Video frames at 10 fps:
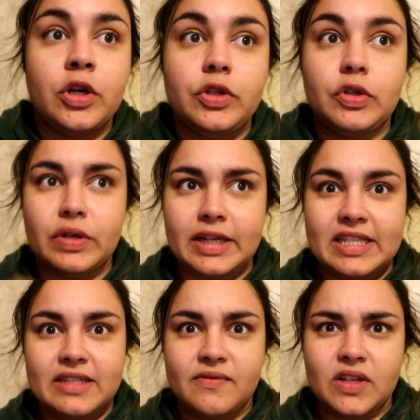
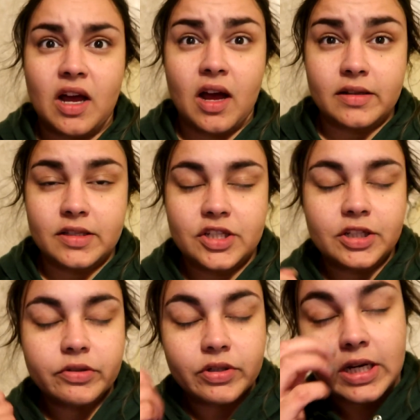youngest of the Kargan's
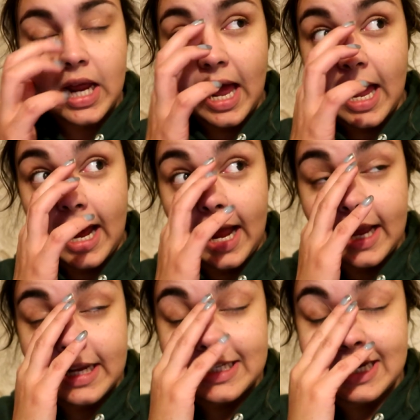children,
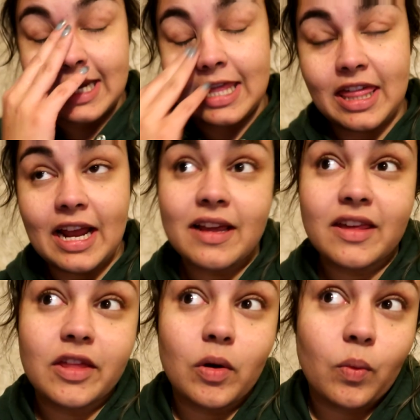I did think
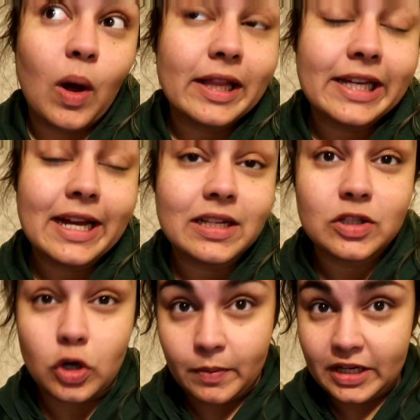that while he had
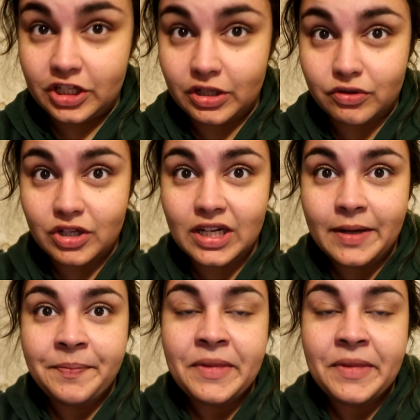so many children